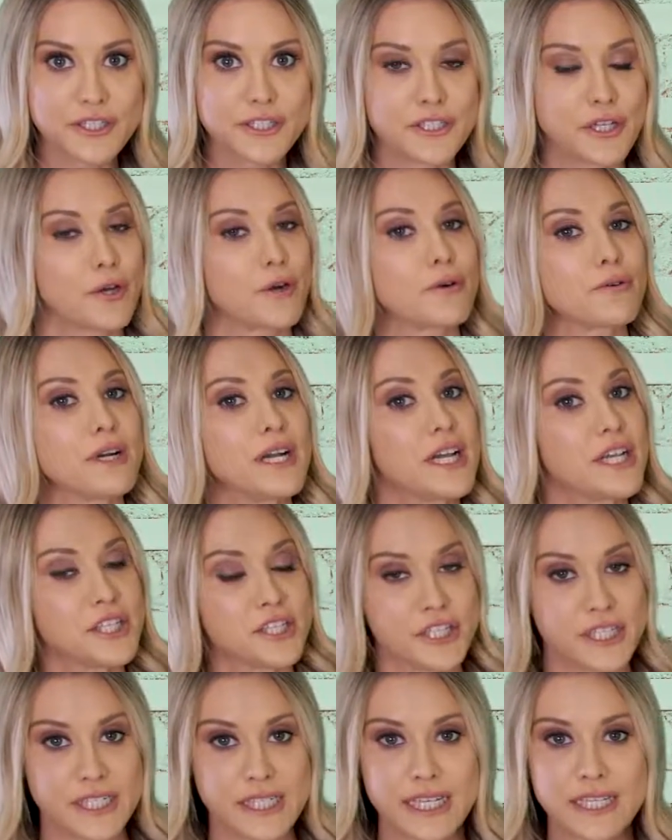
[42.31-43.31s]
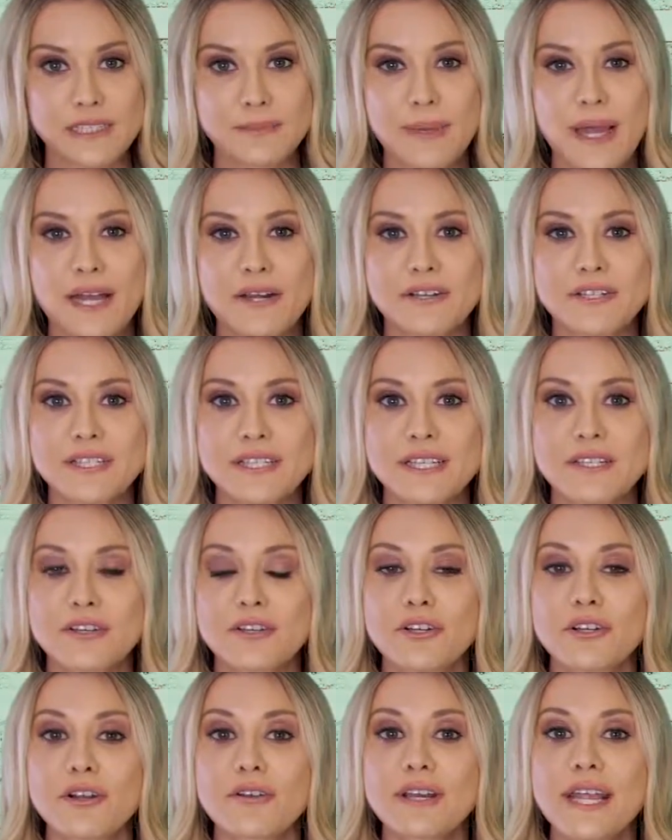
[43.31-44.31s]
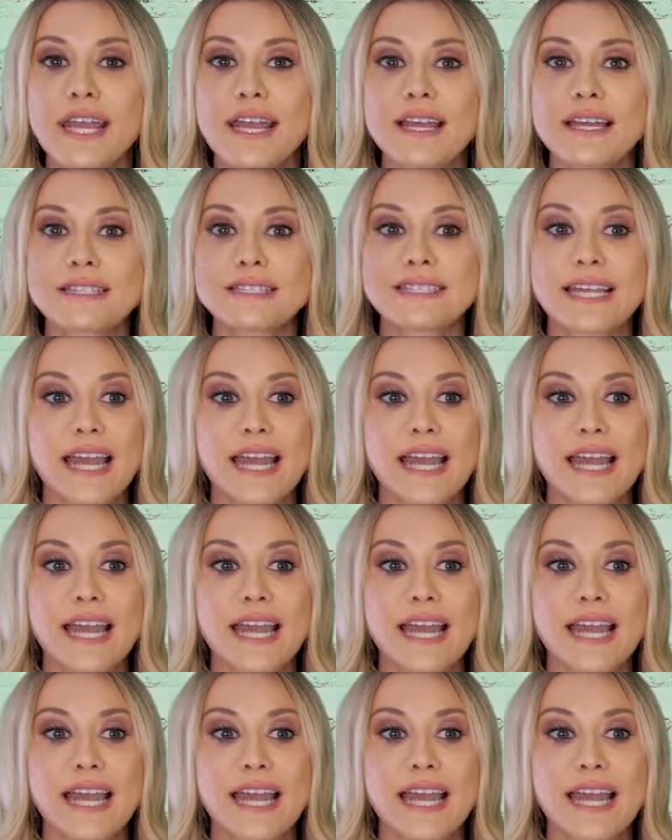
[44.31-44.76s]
So she takes matters into her own hands